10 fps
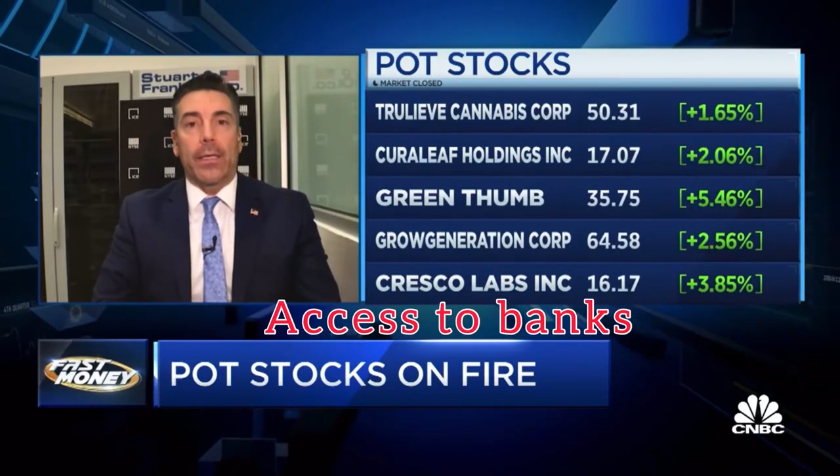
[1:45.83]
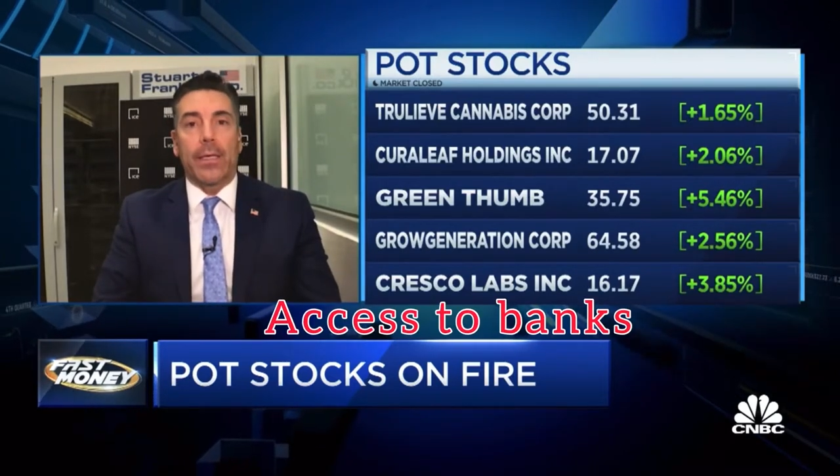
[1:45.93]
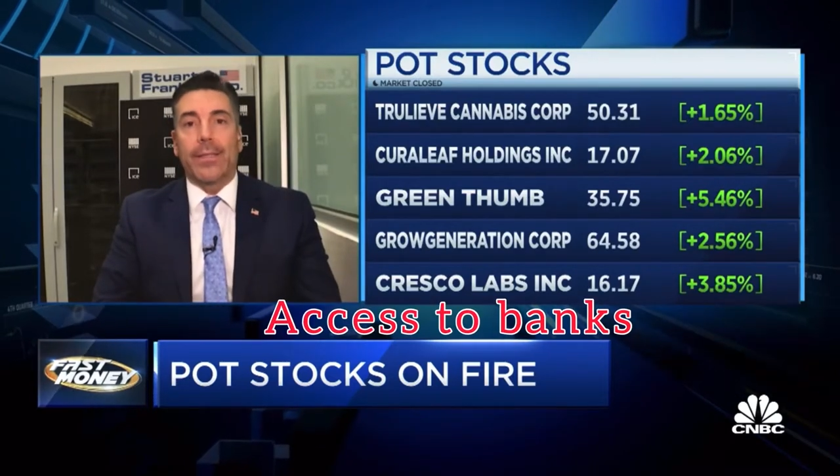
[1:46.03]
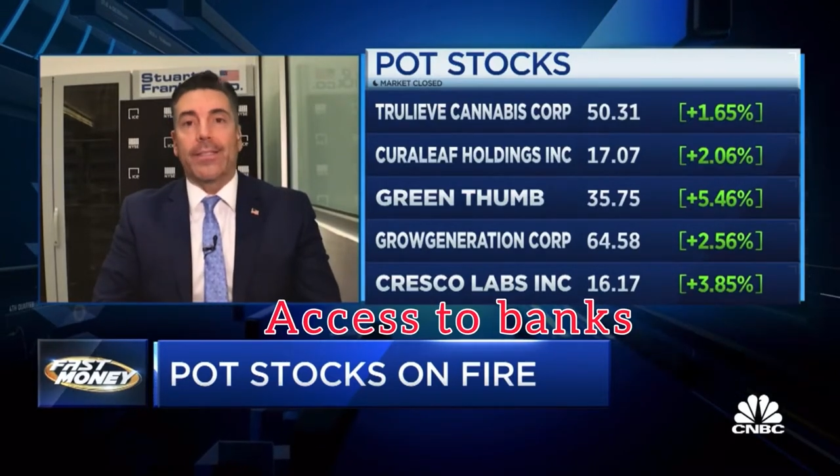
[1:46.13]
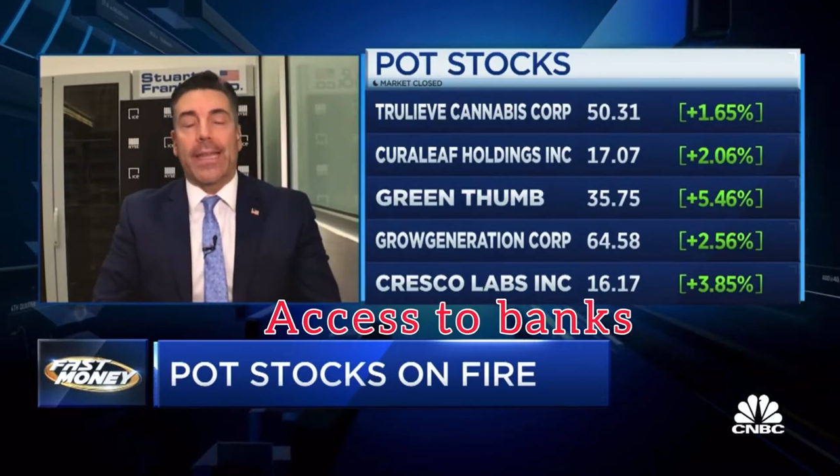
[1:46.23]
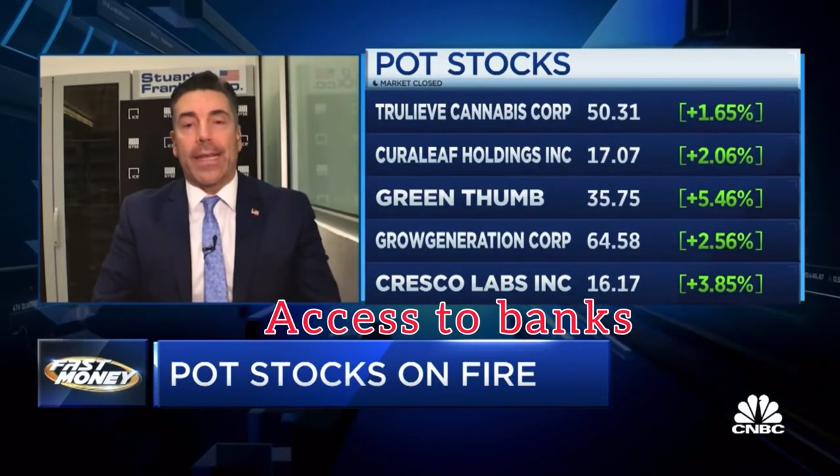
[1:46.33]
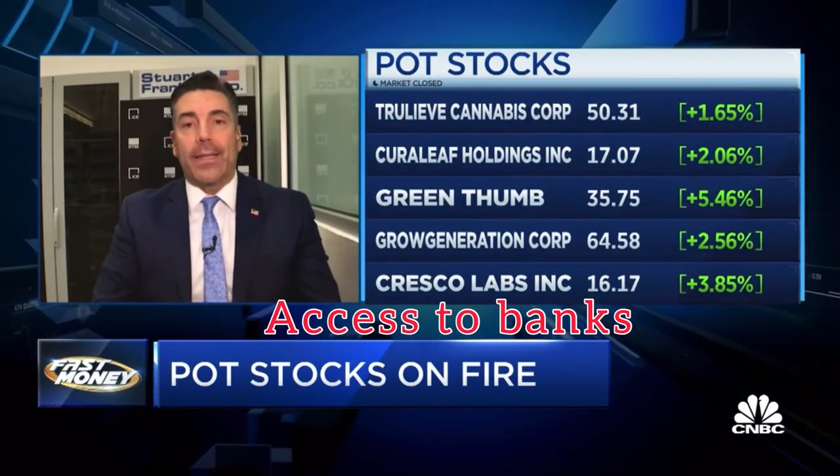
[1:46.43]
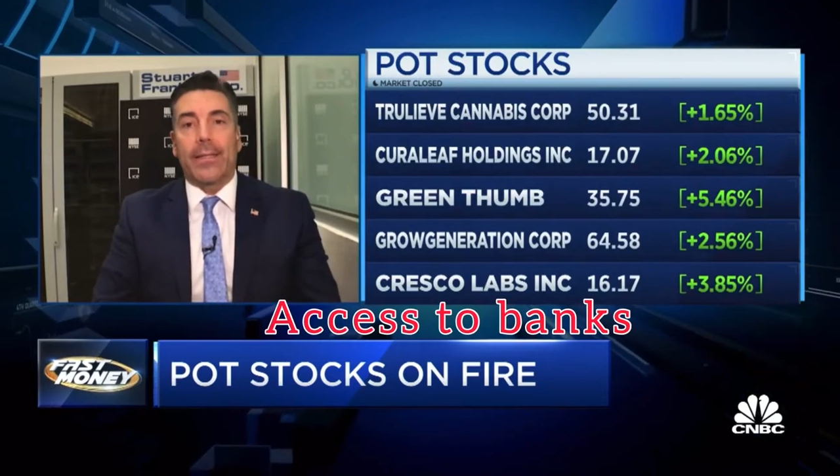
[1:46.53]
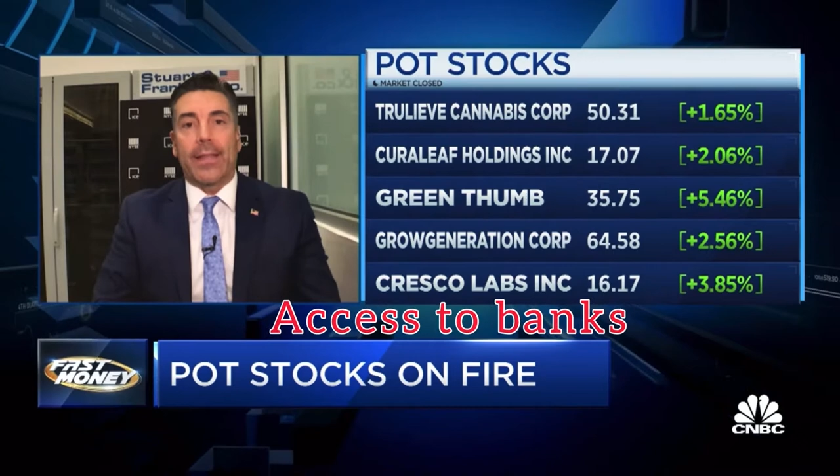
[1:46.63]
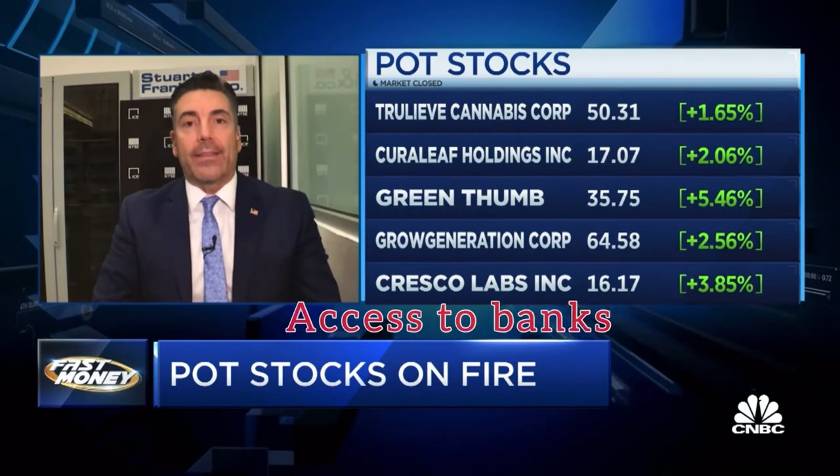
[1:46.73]
in the state
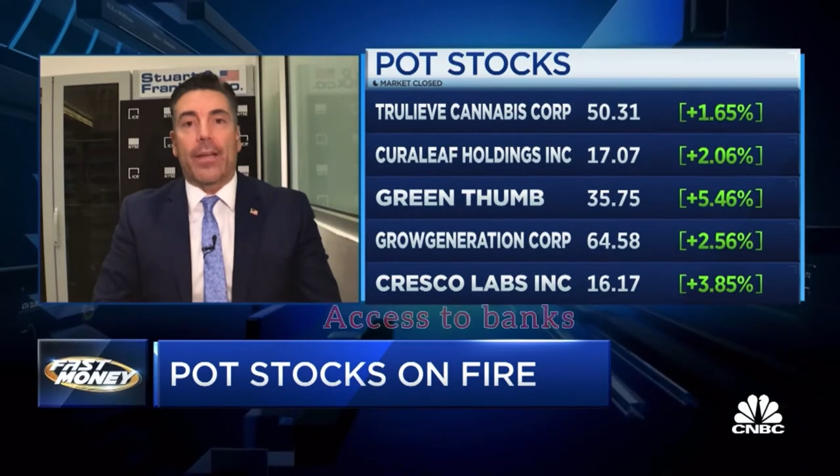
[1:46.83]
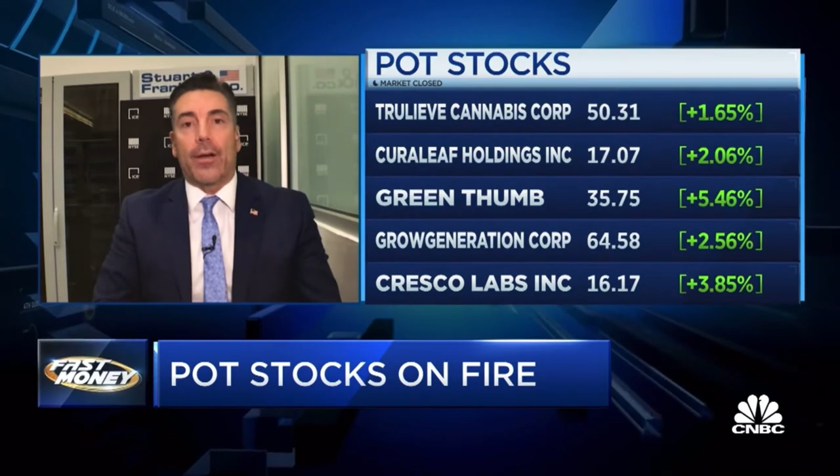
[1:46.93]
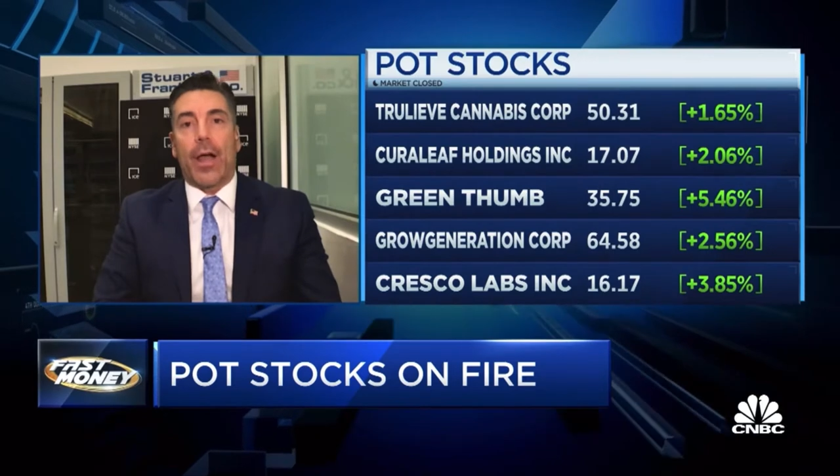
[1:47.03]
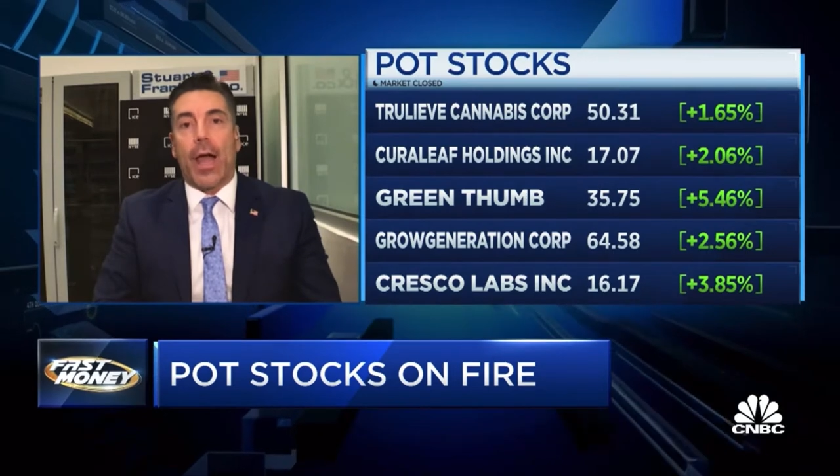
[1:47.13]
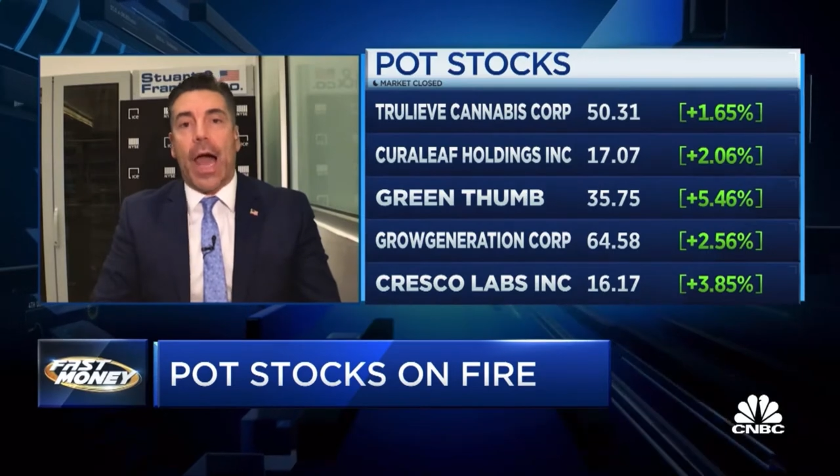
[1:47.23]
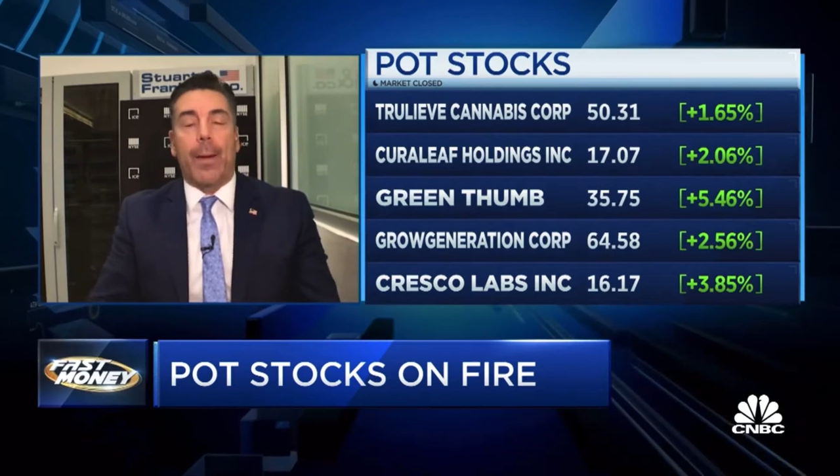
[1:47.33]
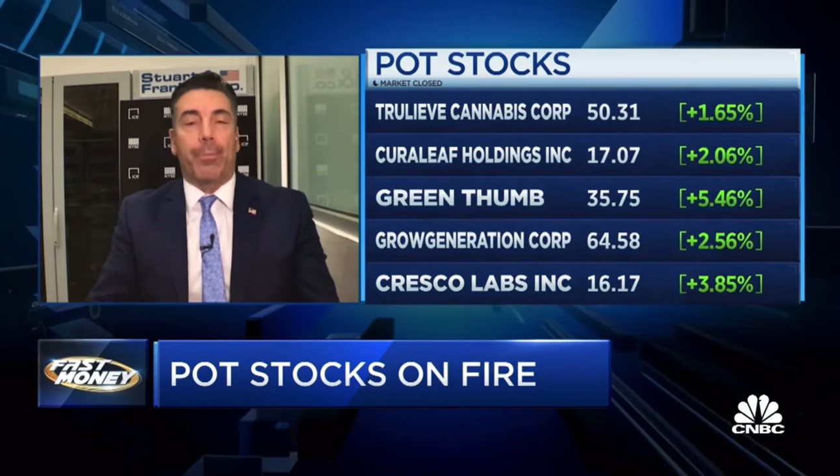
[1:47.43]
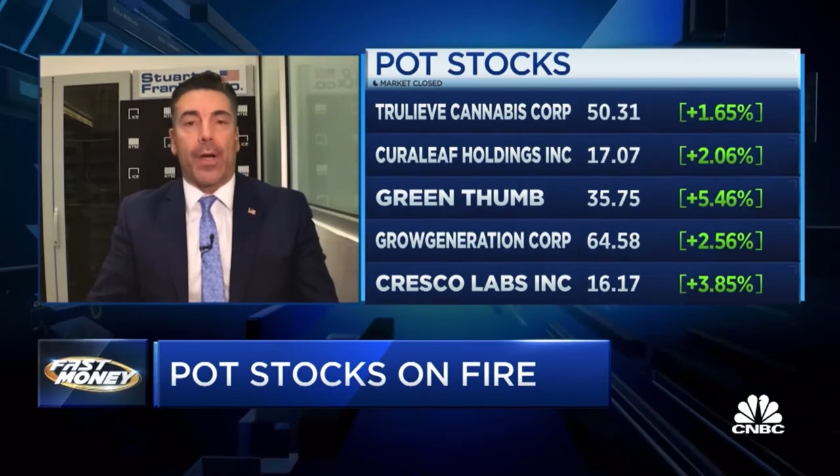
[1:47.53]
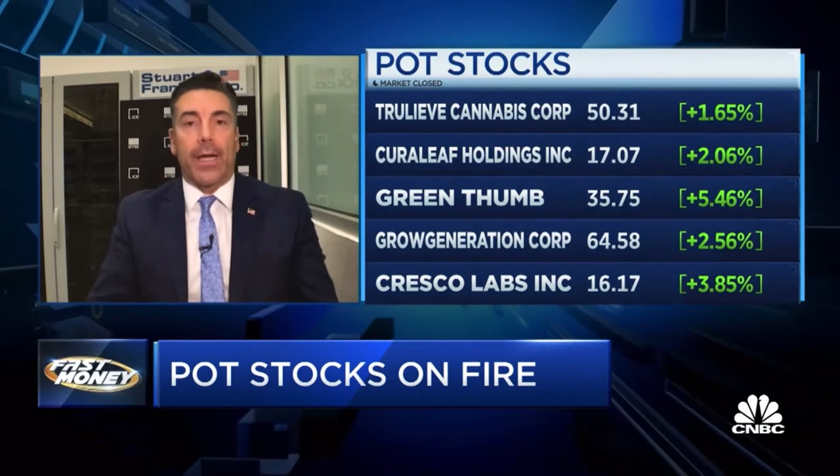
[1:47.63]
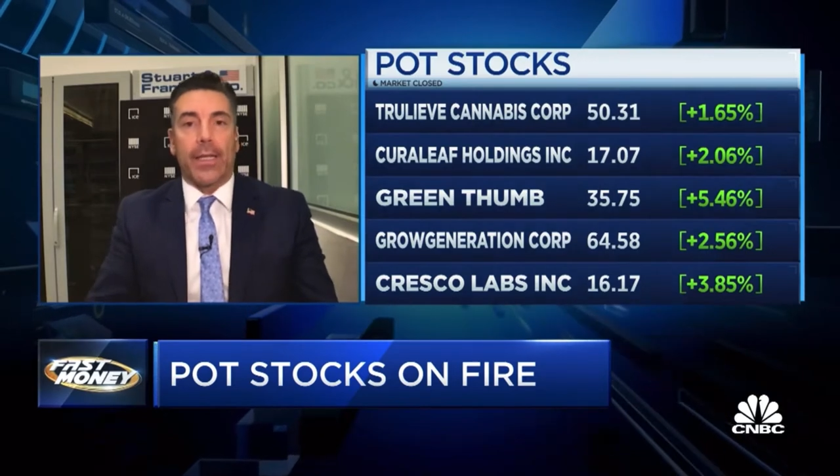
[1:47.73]
that they're
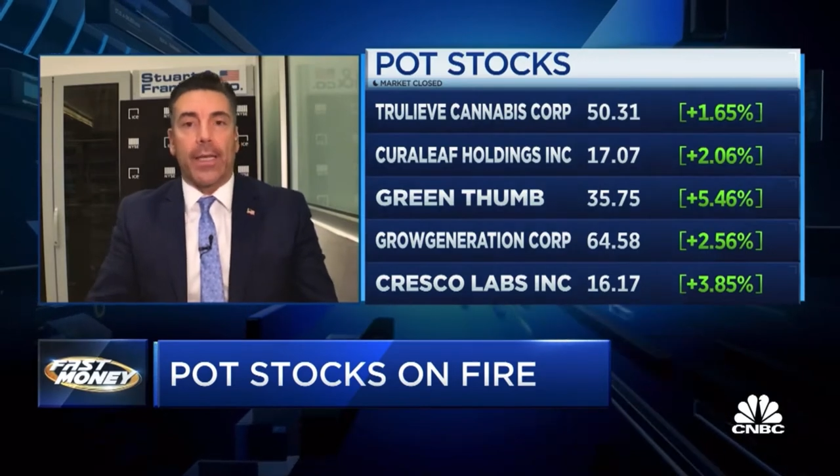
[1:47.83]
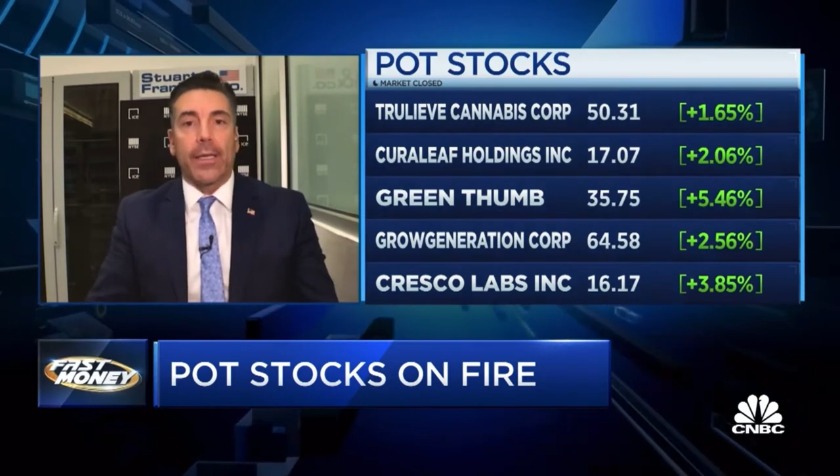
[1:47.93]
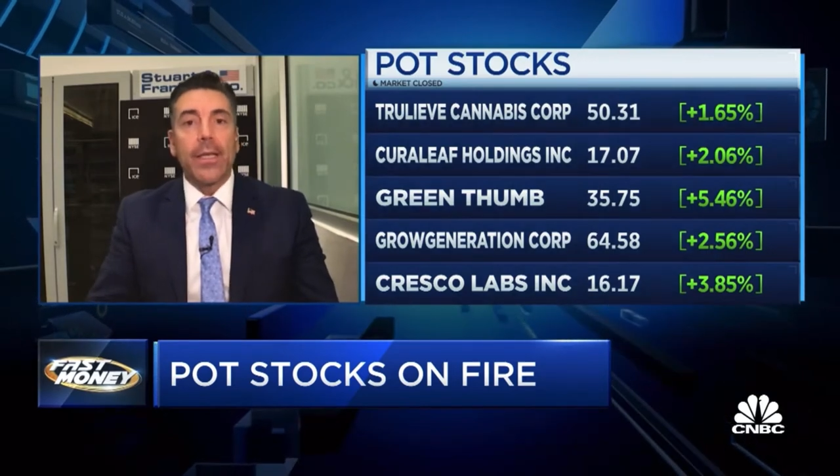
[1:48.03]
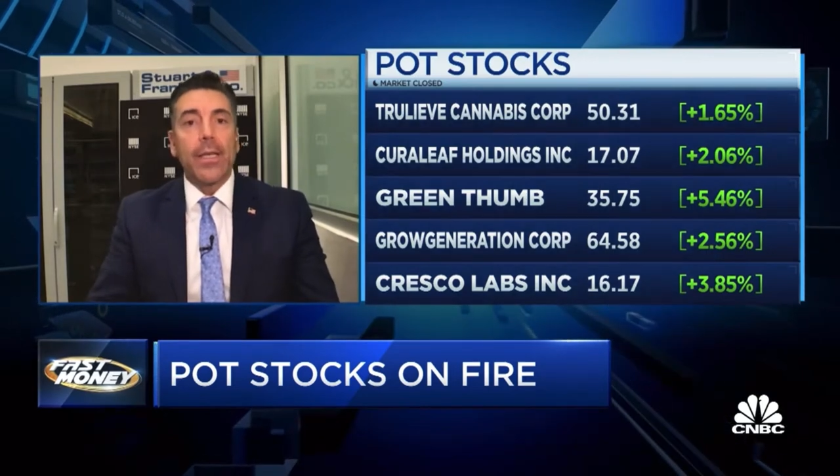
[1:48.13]
operating in.